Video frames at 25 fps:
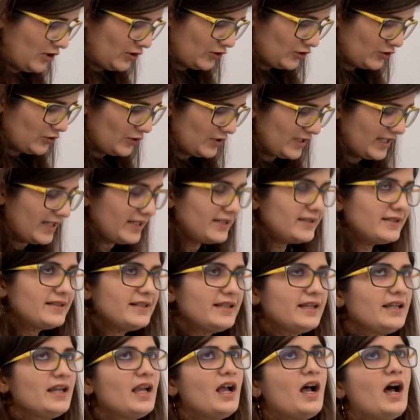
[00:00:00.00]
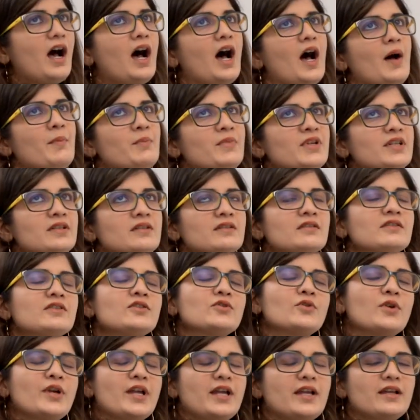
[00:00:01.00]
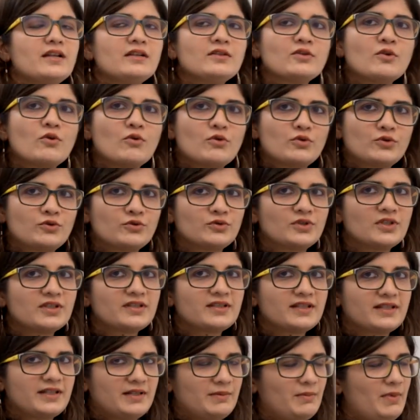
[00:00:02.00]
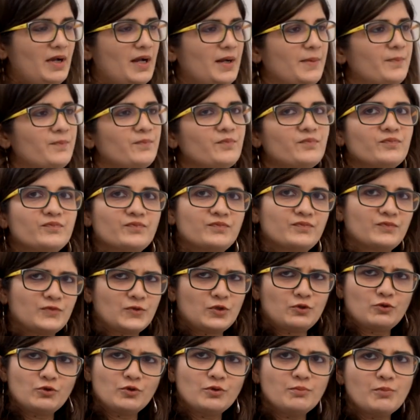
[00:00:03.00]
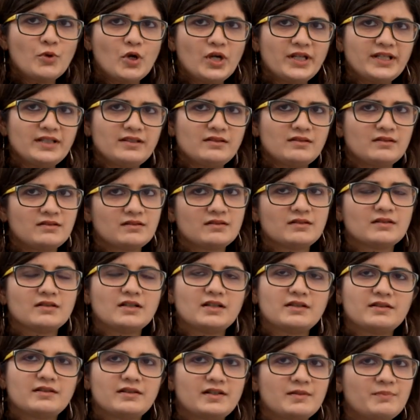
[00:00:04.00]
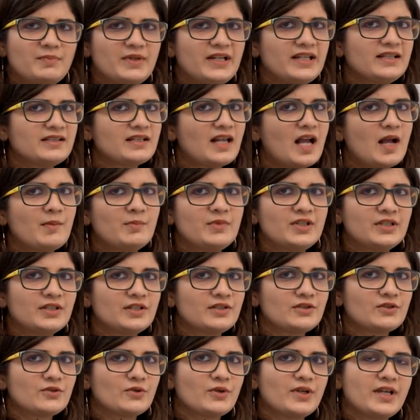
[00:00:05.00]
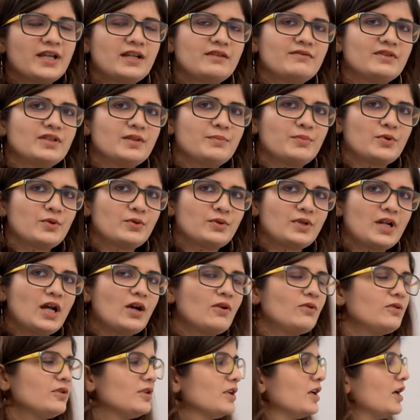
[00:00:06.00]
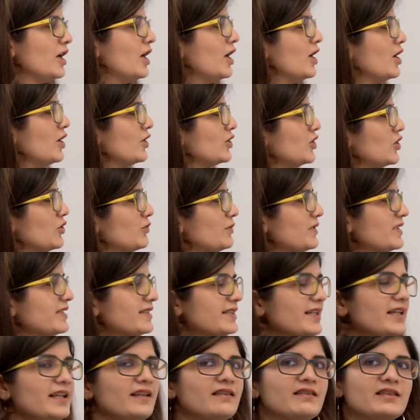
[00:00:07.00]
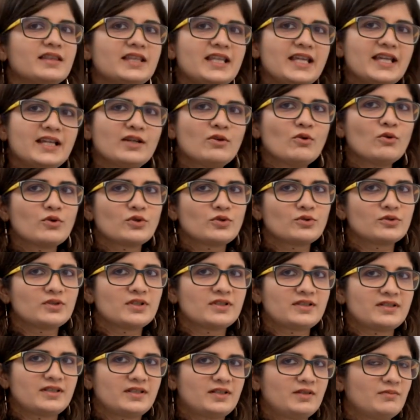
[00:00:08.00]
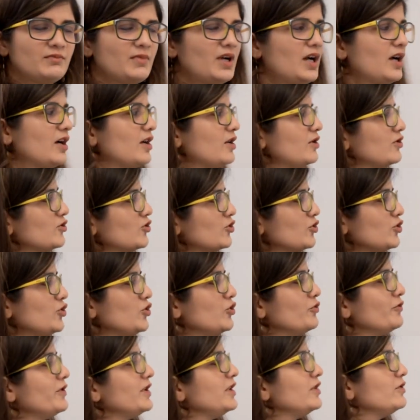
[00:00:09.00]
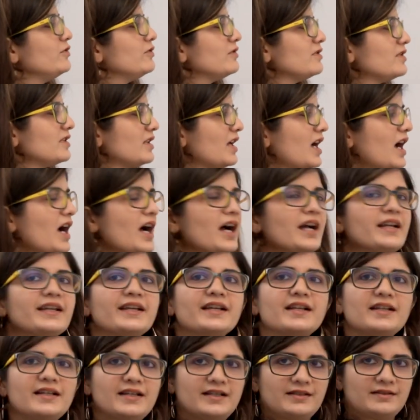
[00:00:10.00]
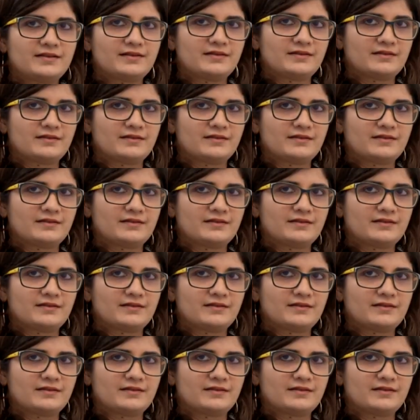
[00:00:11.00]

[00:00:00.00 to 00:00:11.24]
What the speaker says: So let's say Amir and Sohail go to the cinema. Two boys, replace Amir and Sohail with a pronoun. You will say they go to the cinema. So you will use ILS.